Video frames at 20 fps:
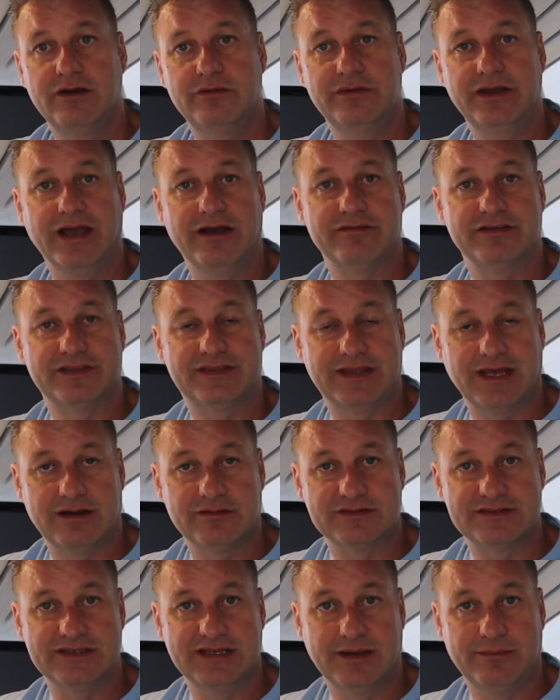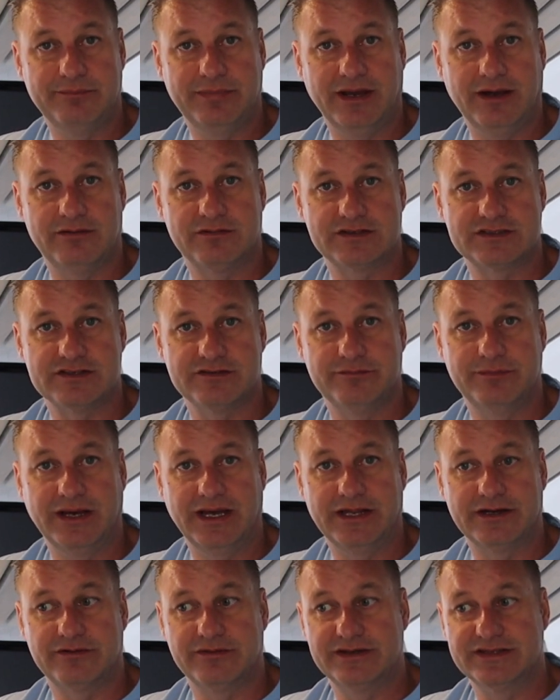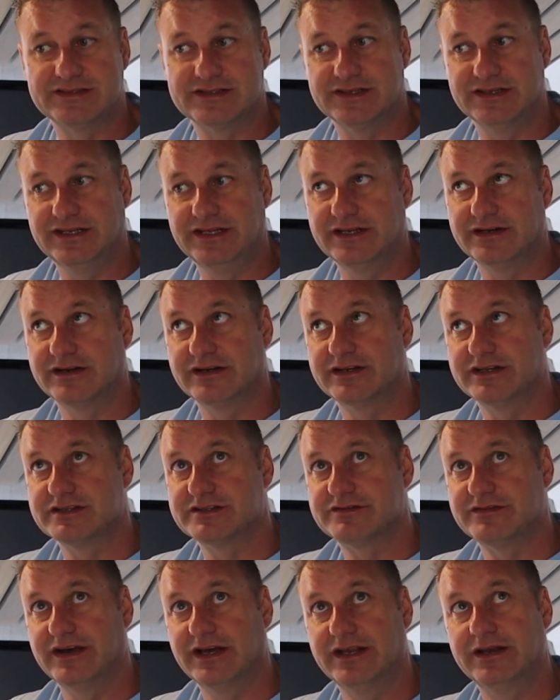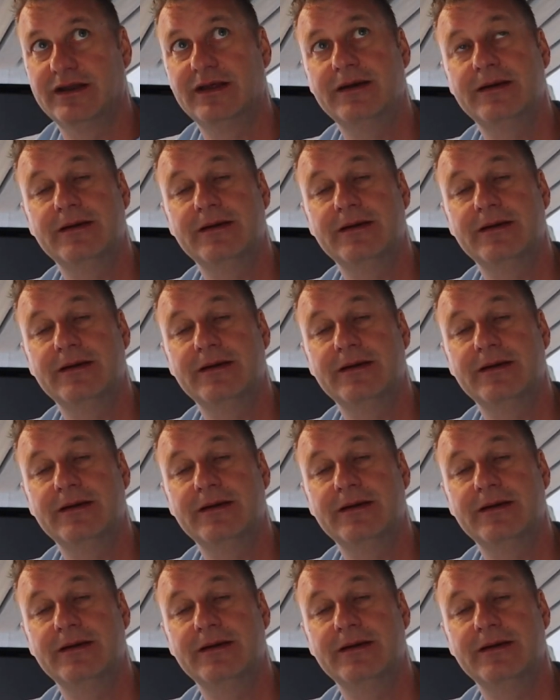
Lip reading: We have 1,000 amp hours of batteries in here in this van,